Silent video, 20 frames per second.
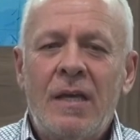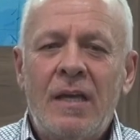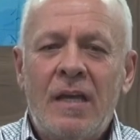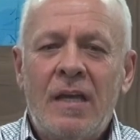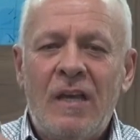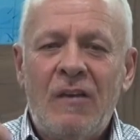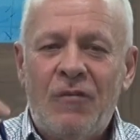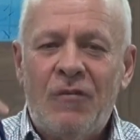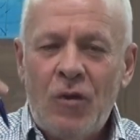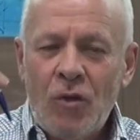
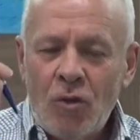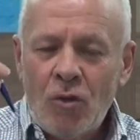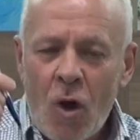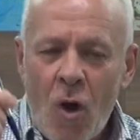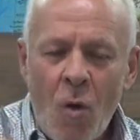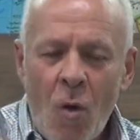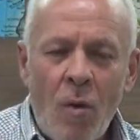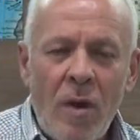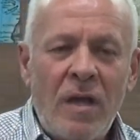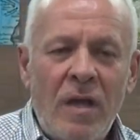if you
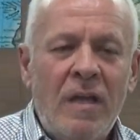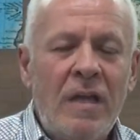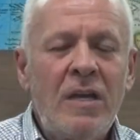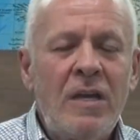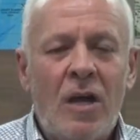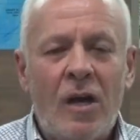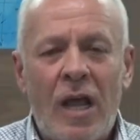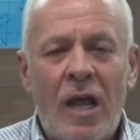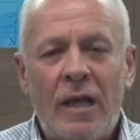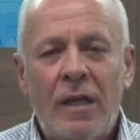don't, you
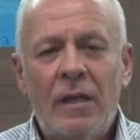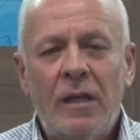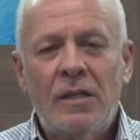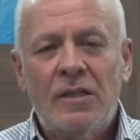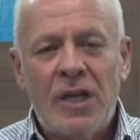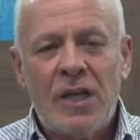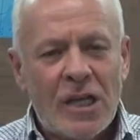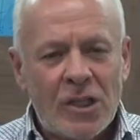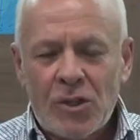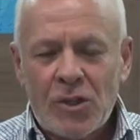know, like,
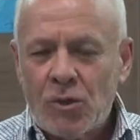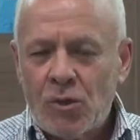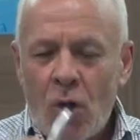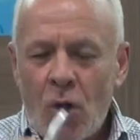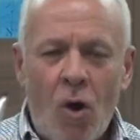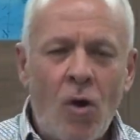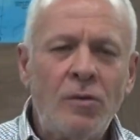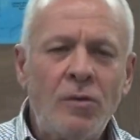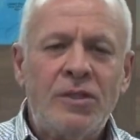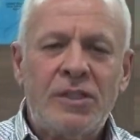just
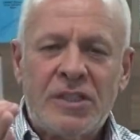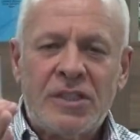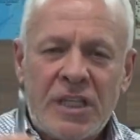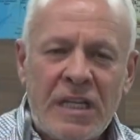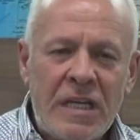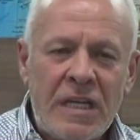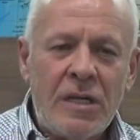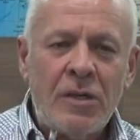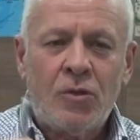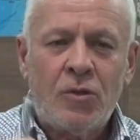don't
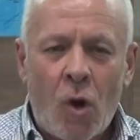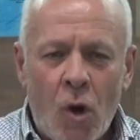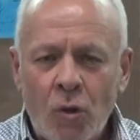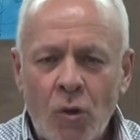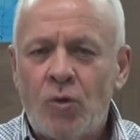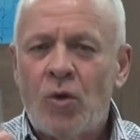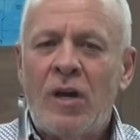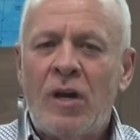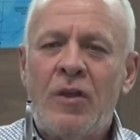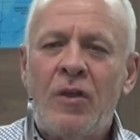sin, don't
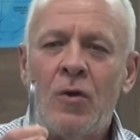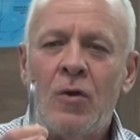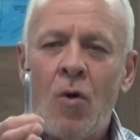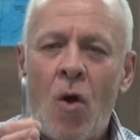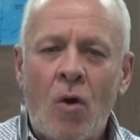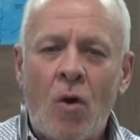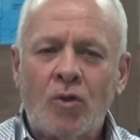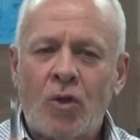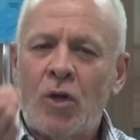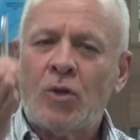do anything
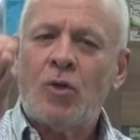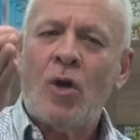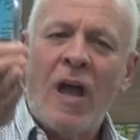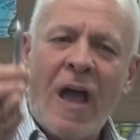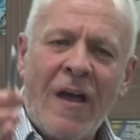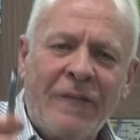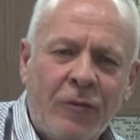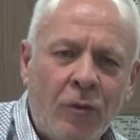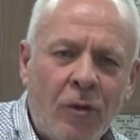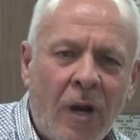wrong, so you don't
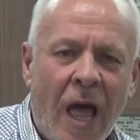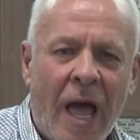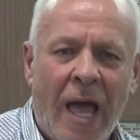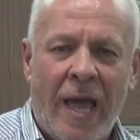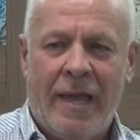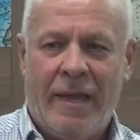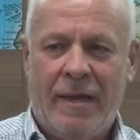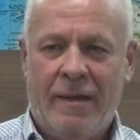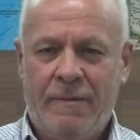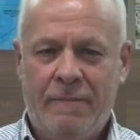have to lie.